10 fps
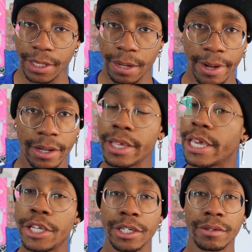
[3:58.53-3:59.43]
Come on,
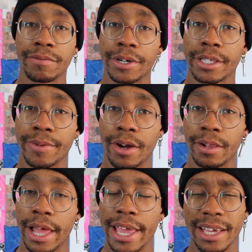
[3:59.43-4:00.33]
Heejin, first of all,
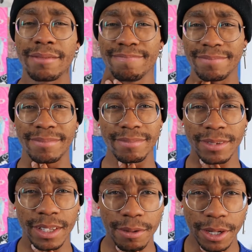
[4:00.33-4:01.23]
like,
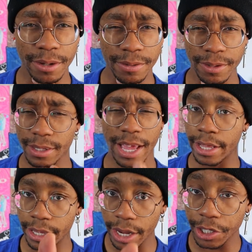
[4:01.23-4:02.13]
low tones. And
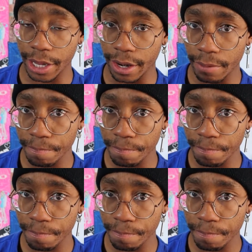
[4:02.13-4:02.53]
then Yeojin.